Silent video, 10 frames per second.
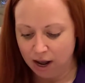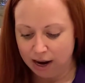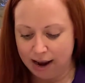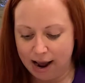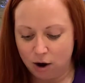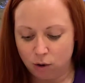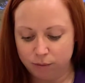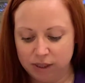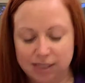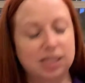Now,
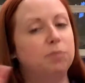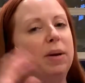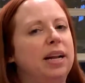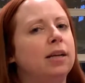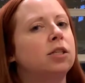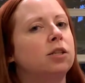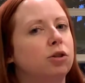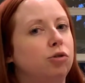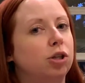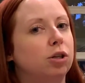this spinning
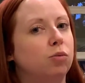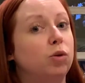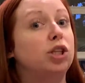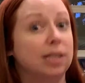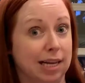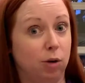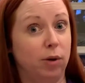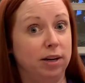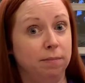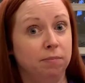solution, which is
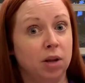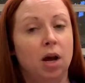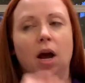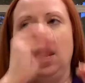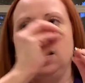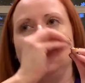liquid, it